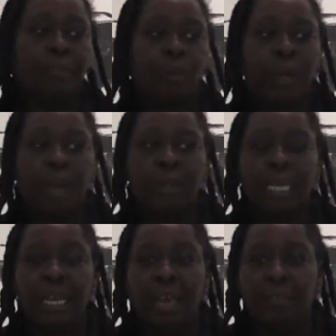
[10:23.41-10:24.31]
When I was
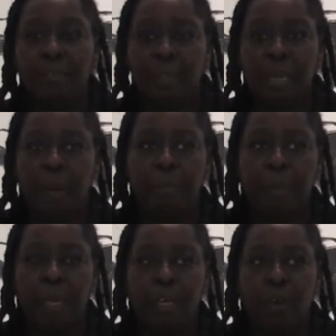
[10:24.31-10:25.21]
11,
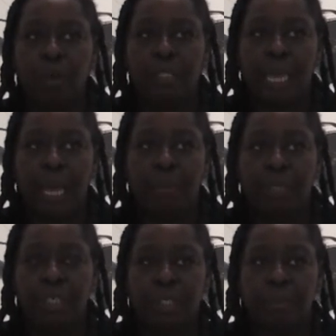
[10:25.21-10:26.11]
I got
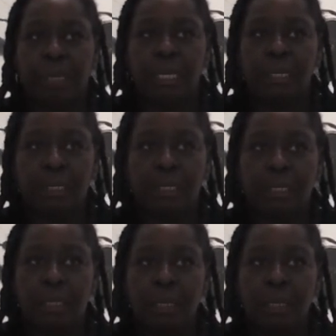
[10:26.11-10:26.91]
Albert Speer's